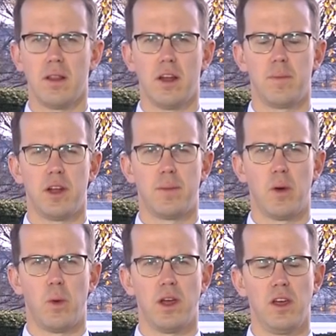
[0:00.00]
a little bit
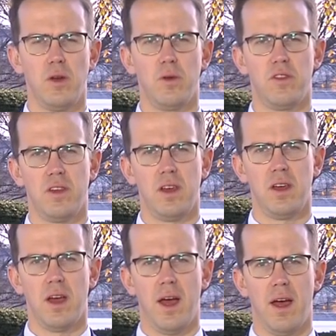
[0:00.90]
about what you
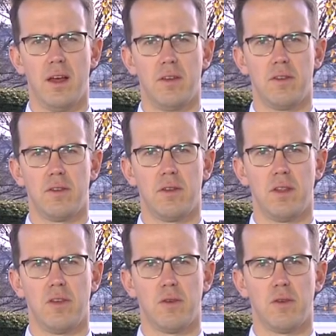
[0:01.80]
see as the